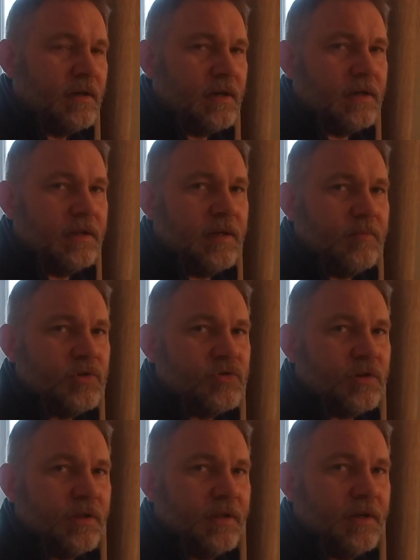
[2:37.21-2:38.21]
I can
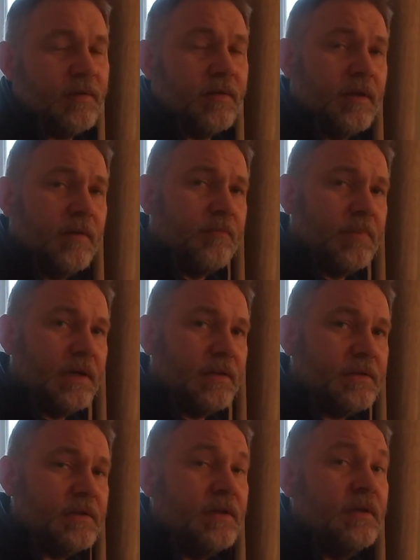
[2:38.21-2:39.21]
demonstrate that,
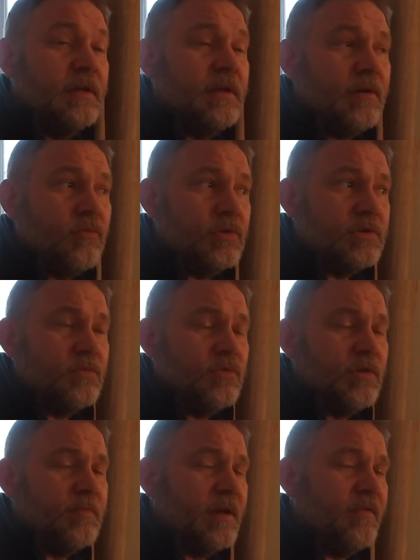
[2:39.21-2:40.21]
but it was on
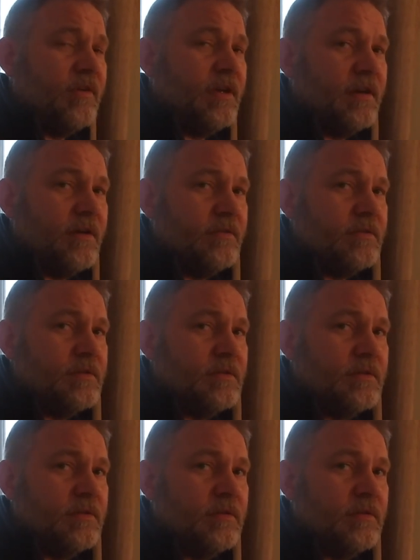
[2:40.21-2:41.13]
one of my videos